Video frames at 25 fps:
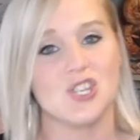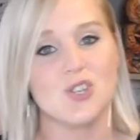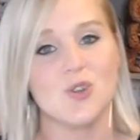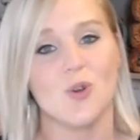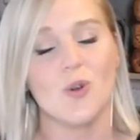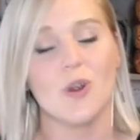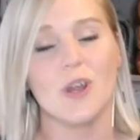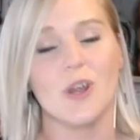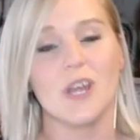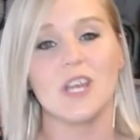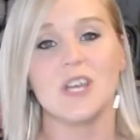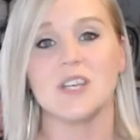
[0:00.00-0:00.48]

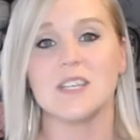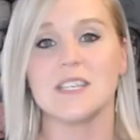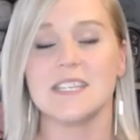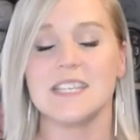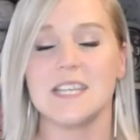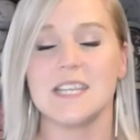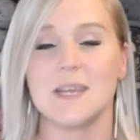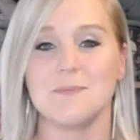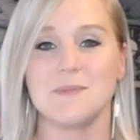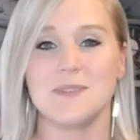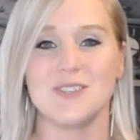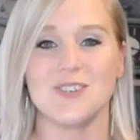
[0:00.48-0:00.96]

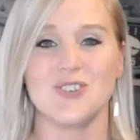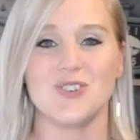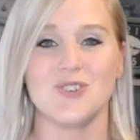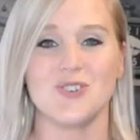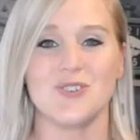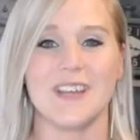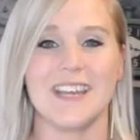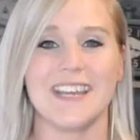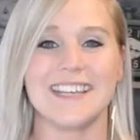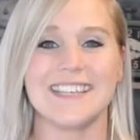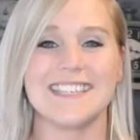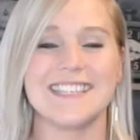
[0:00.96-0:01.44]
tutorials, tips and
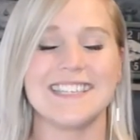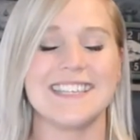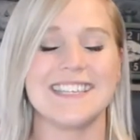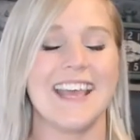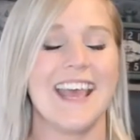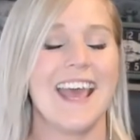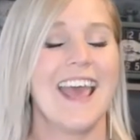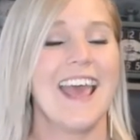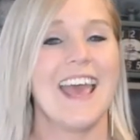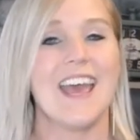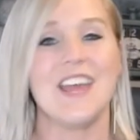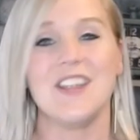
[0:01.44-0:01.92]

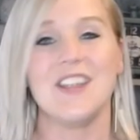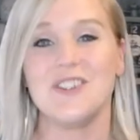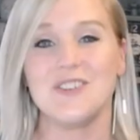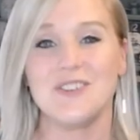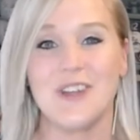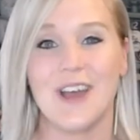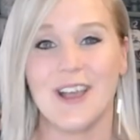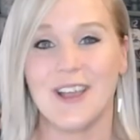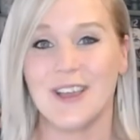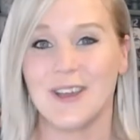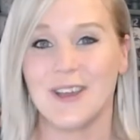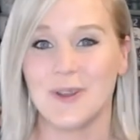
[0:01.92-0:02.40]
tricks, and
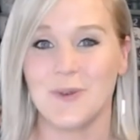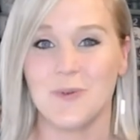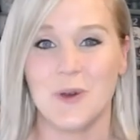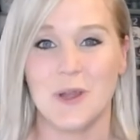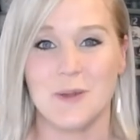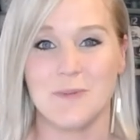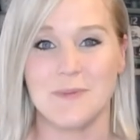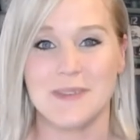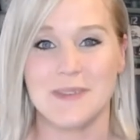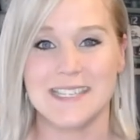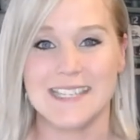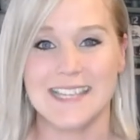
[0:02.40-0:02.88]
you're not going to
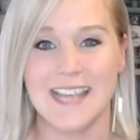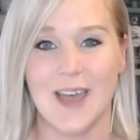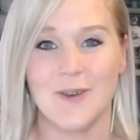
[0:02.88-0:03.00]
want to miss